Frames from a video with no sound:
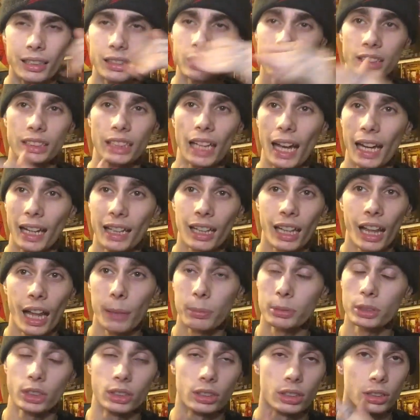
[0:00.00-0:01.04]

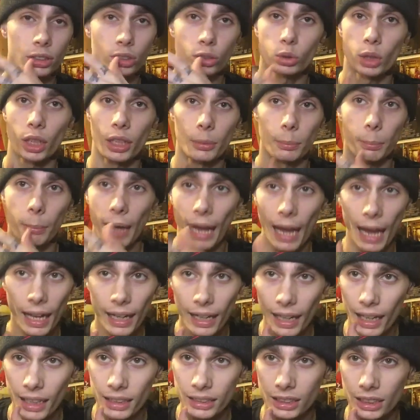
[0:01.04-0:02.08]
Cyclops is a straight
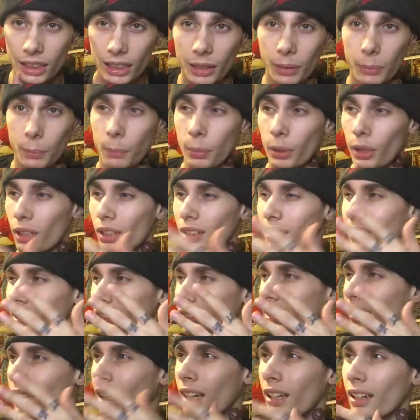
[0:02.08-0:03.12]
badass in it, but
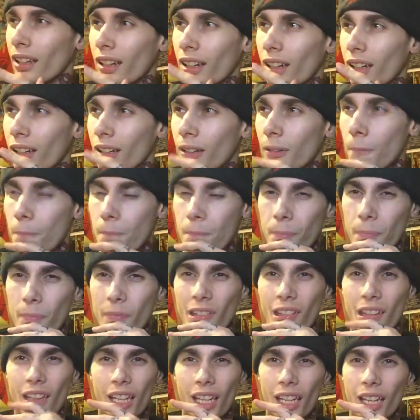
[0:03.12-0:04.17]
they,
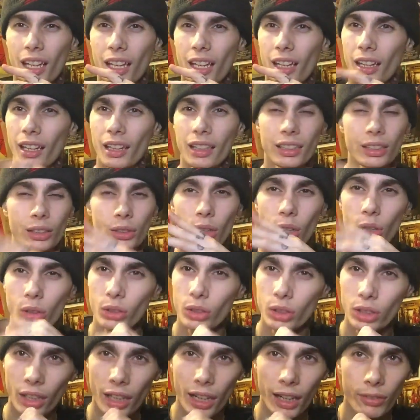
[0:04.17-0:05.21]
you know,
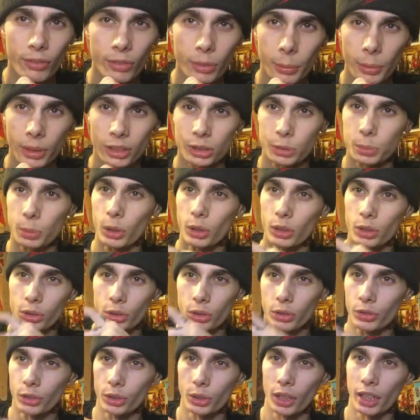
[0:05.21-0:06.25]
look out for my spoiler
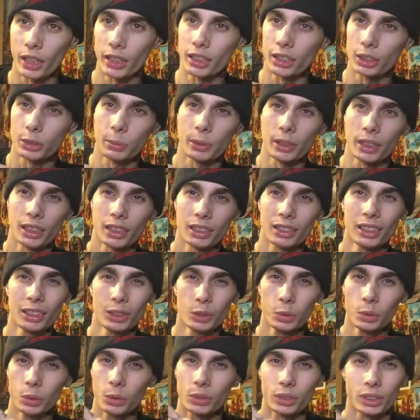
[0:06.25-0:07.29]
review on this, because
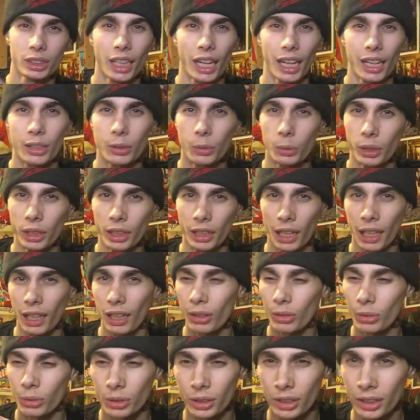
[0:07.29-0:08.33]
this one was kind of weird. I
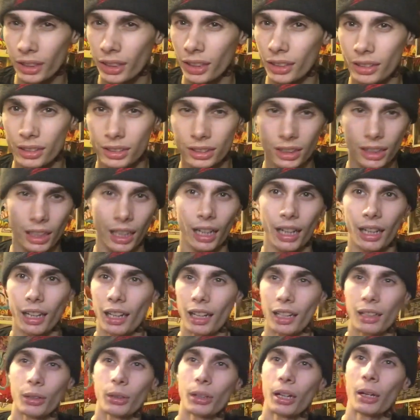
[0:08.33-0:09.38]
don't really understand.
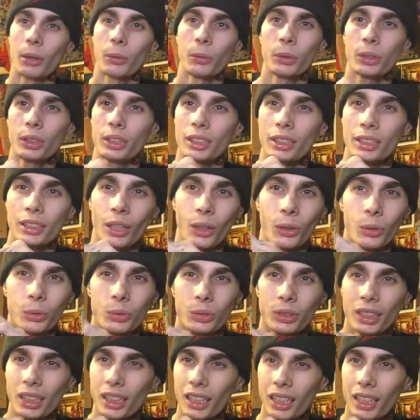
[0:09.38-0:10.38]
I really don't